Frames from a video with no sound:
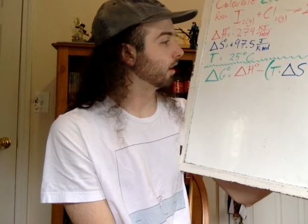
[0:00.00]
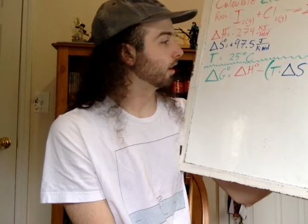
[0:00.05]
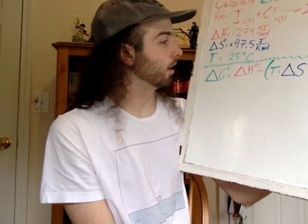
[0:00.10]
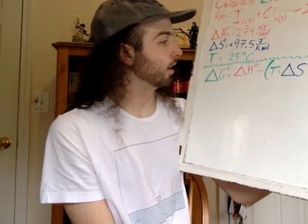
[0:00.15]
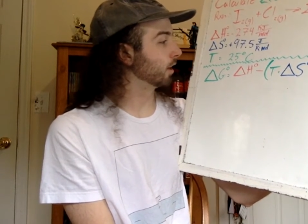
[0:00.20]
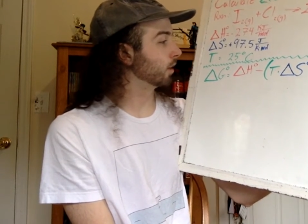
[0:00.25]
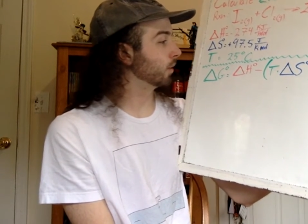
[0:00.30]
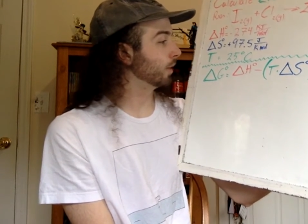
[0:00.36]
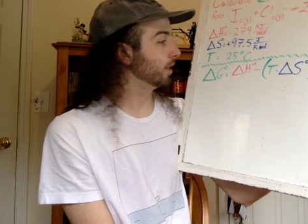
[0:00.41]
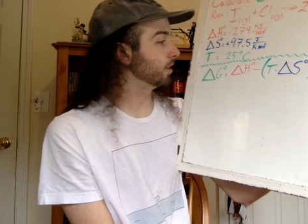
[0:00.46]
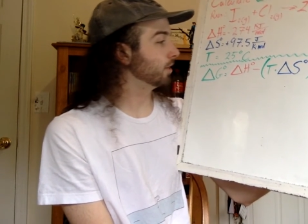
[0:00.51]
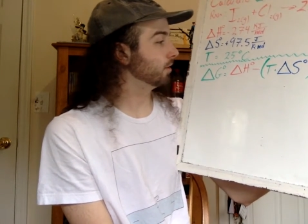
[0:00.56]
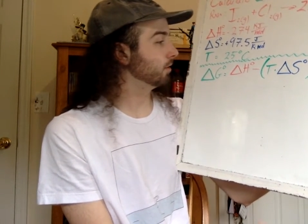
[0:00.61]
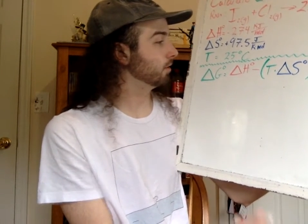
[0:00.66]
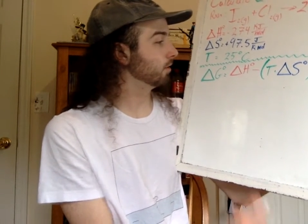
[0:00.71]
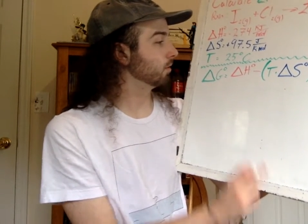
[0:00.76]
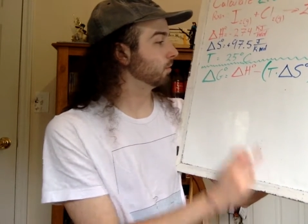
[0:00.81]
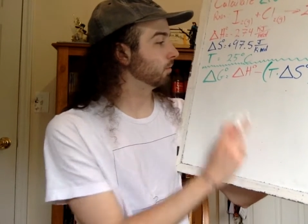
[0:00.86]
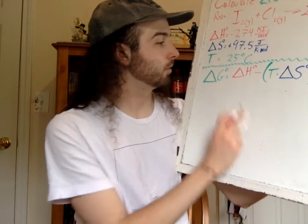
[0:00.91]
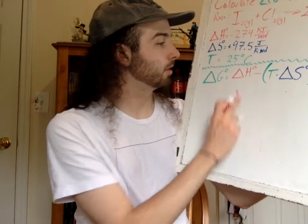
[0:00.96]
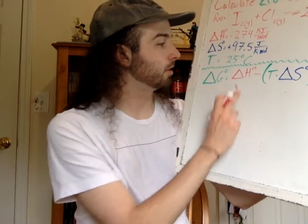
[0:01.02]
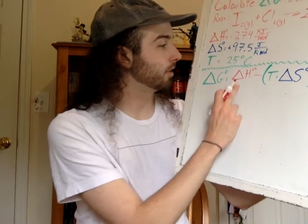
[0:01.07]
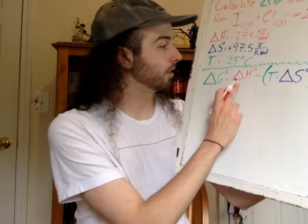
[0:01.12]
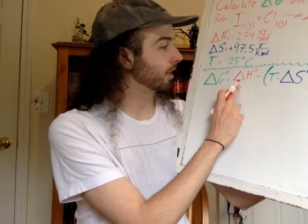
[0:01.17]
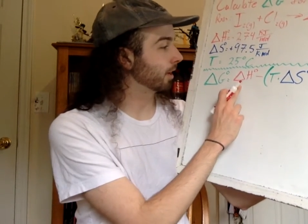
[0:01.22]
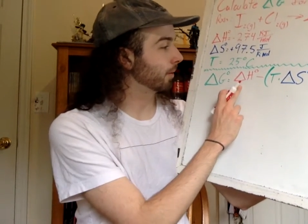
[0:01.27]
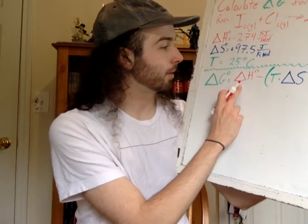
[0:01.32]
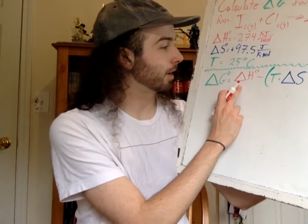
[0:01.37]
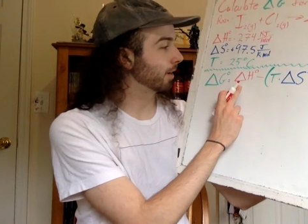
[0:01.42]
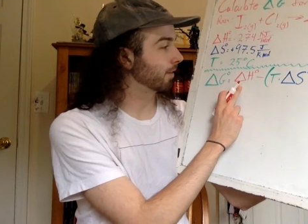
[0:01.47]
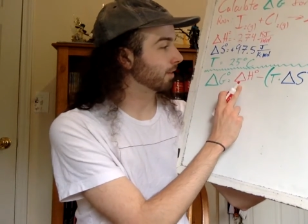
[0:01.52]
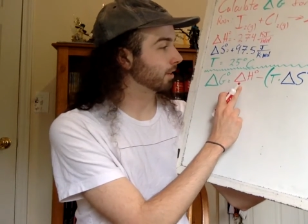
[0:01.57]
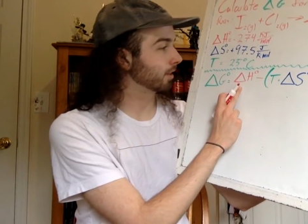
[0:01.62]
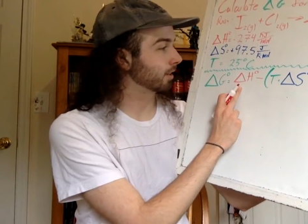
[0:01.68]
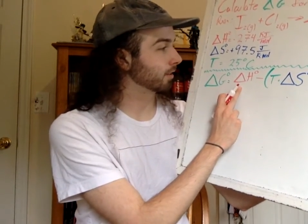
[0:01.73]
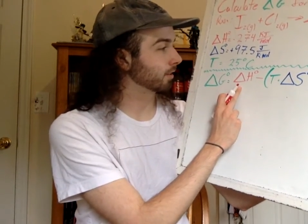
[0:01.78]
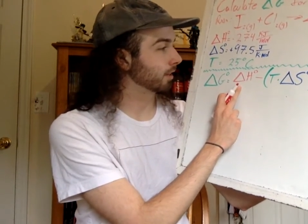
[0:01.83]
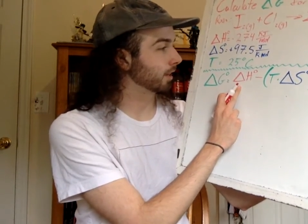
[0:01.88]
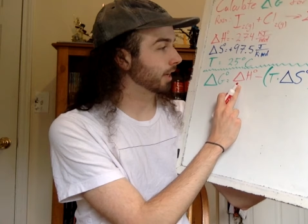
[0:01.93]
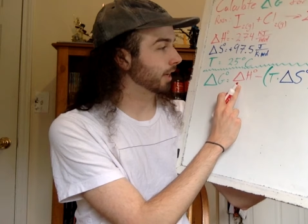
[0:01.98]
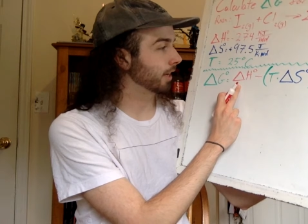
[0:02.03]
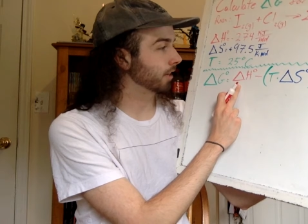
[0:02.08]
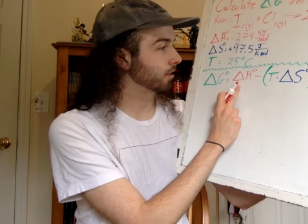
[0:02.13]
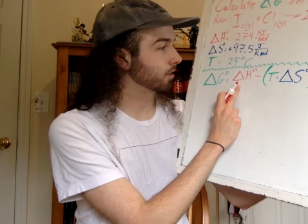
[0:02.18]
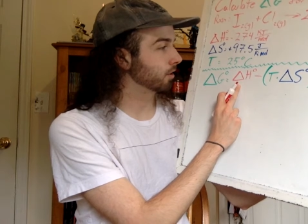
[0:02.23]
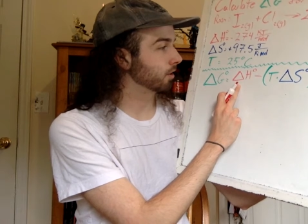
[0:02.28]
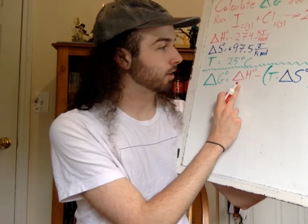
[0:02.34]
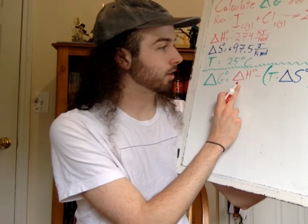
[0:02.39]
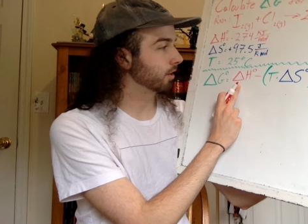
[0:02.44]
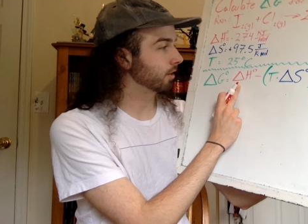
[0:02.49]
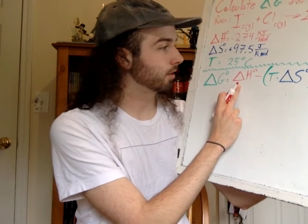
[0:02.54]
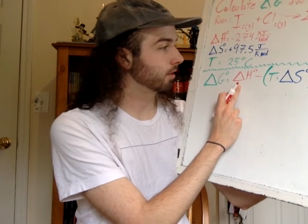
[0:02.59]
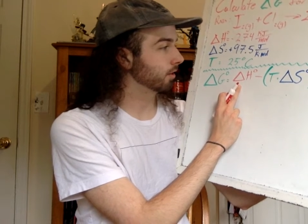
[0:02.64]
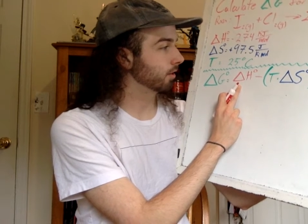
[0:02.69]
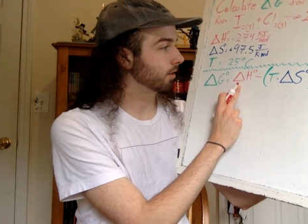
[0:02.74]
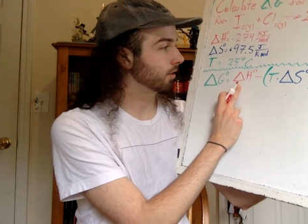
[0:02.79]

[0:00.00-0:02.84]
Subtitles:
equation, we see that we have our delta H naught